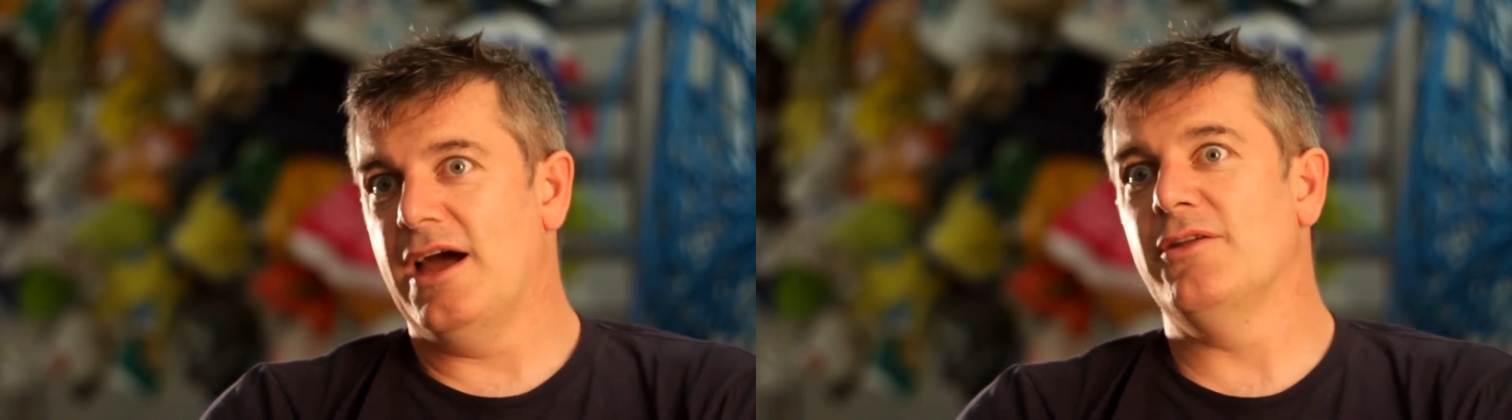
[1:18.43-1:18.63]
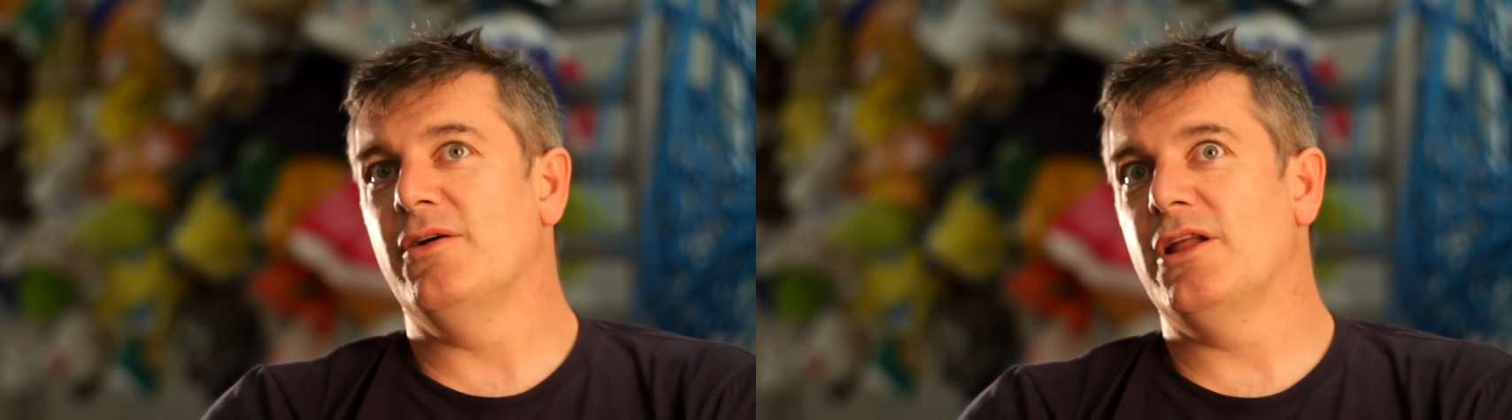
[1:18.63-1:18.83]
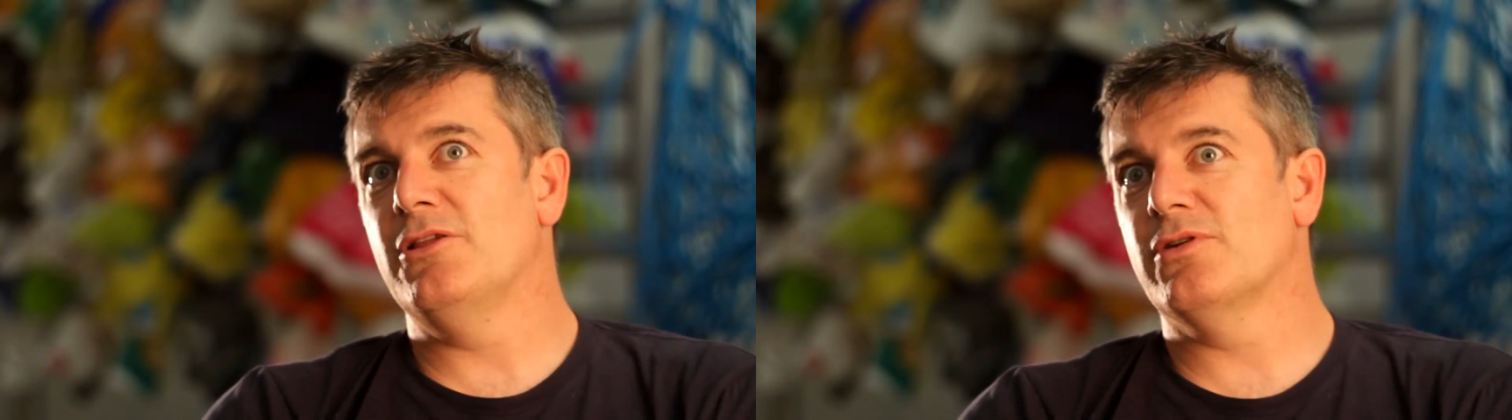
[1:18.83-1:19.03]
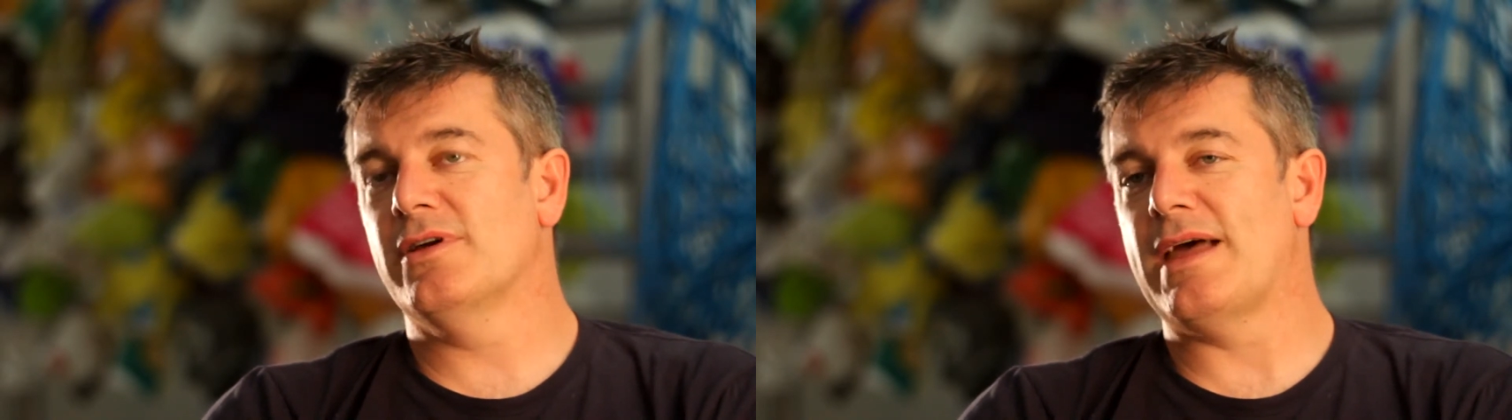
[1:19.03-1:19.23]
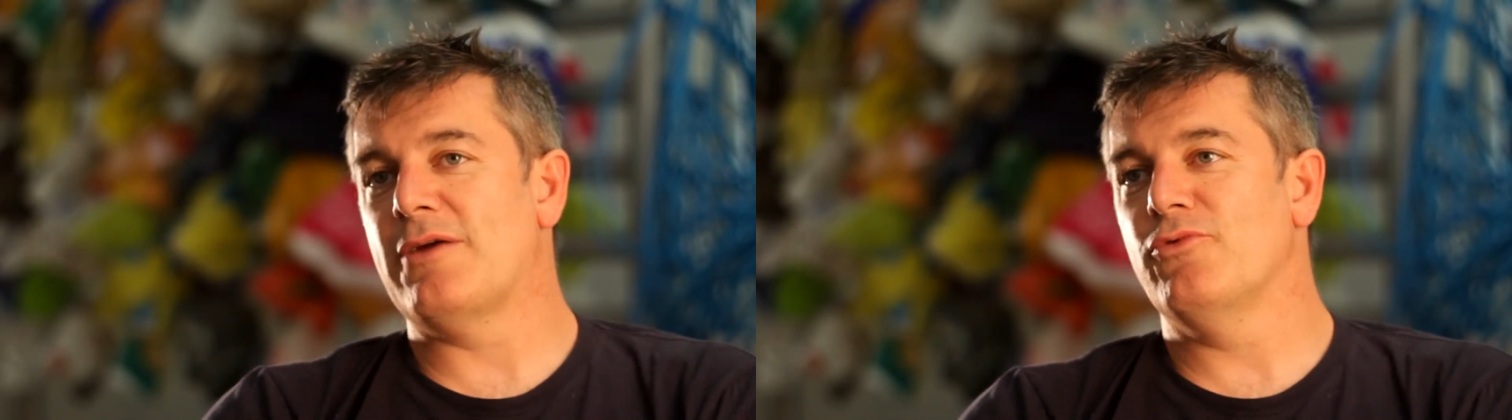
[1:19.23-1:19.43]
And when I look
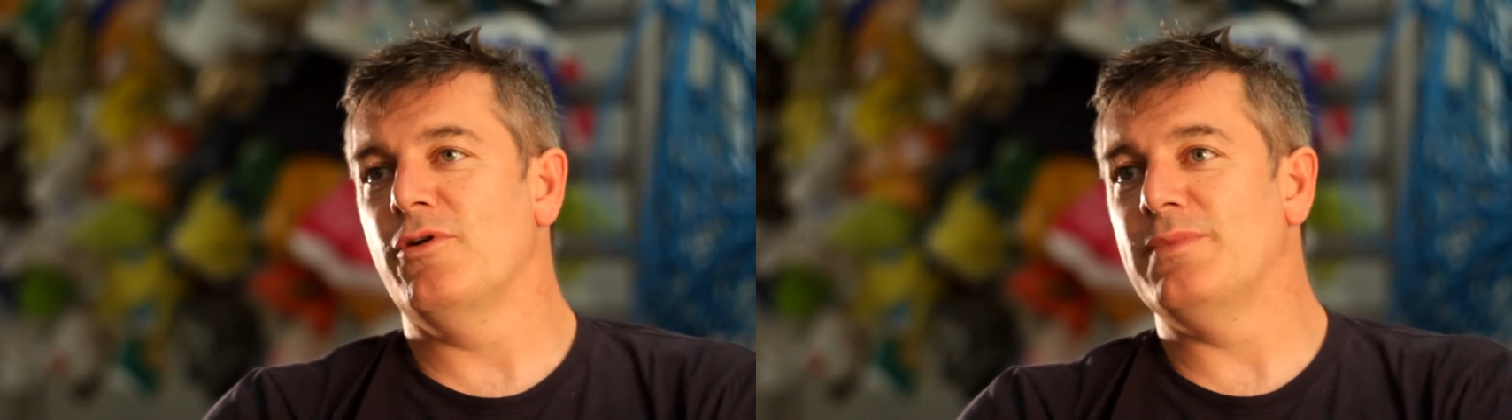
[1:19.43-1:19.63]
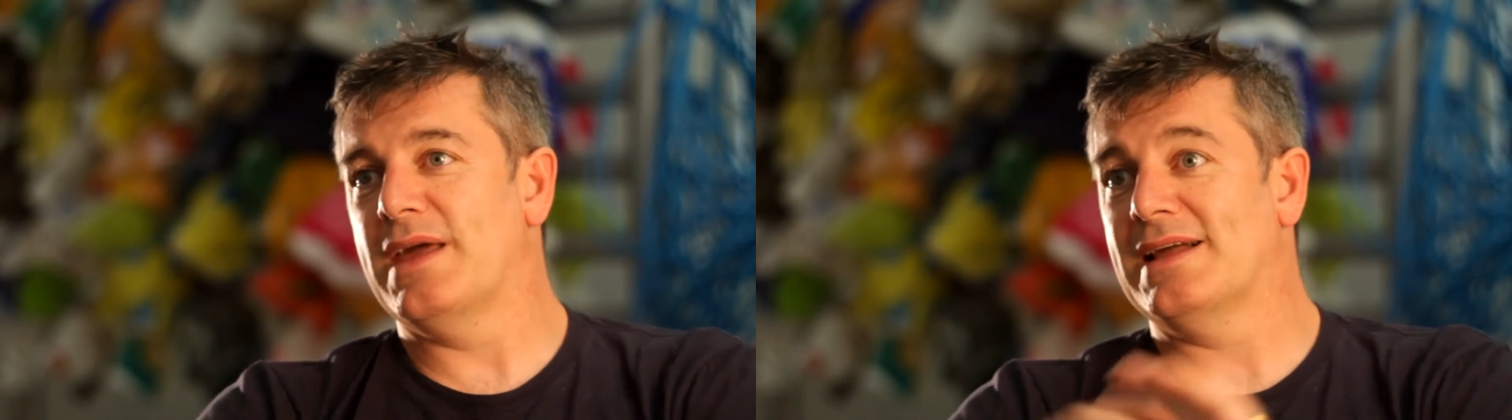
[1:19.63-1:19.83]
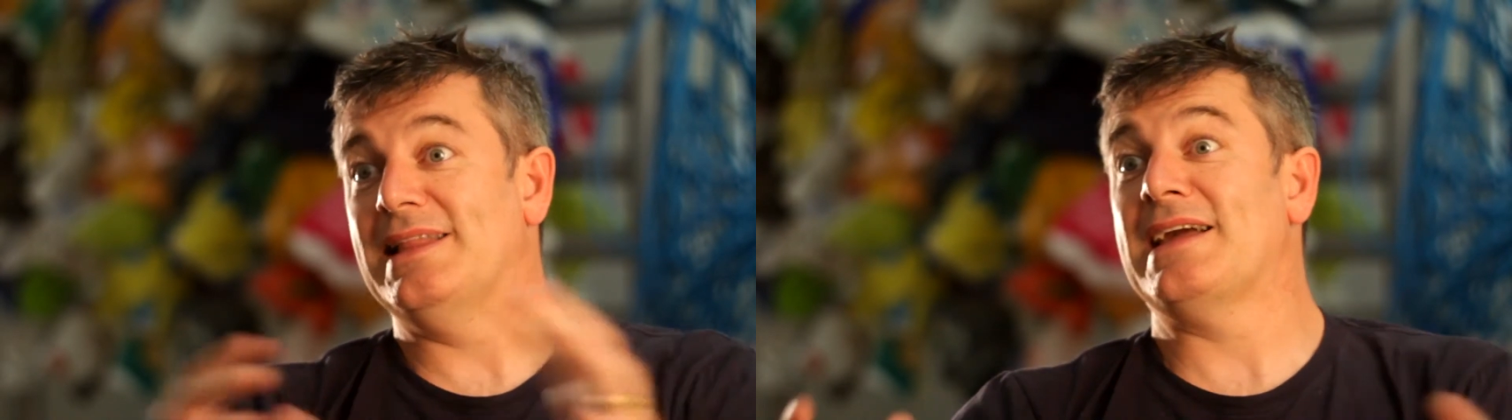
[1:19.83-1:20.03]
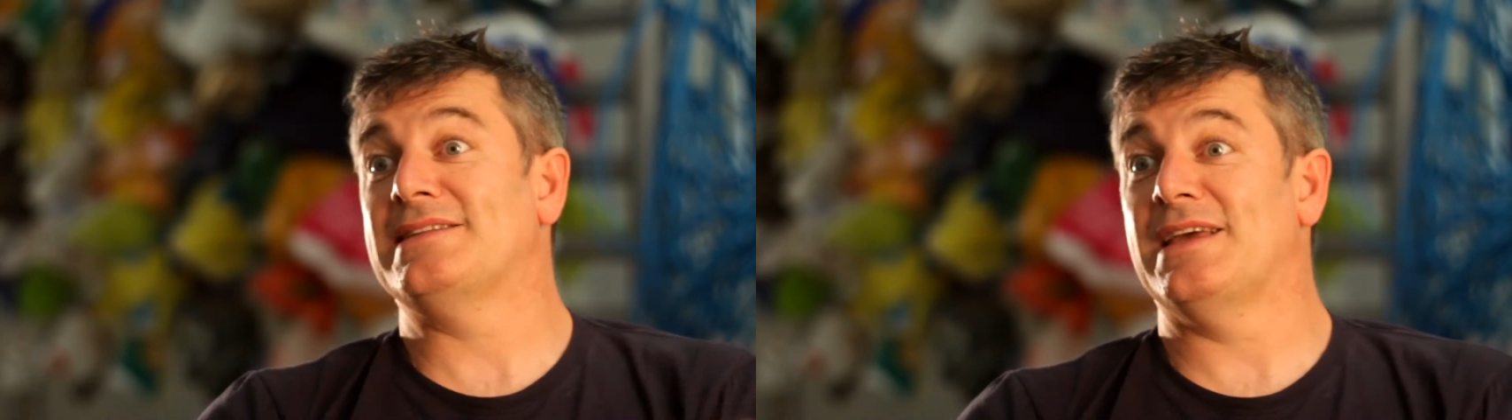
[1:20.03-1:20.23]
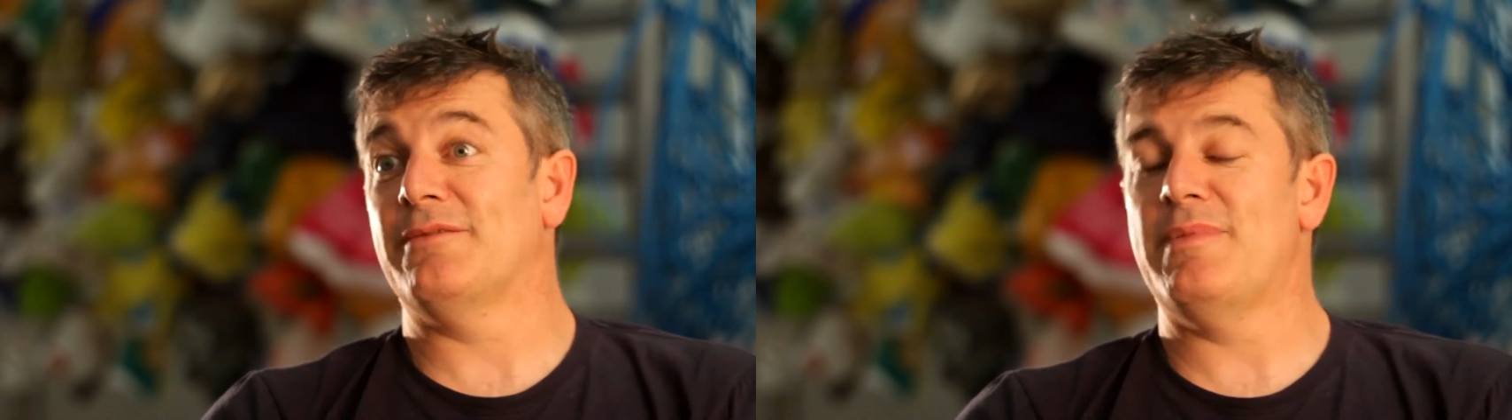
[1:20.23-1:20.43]
at that room, the eclectic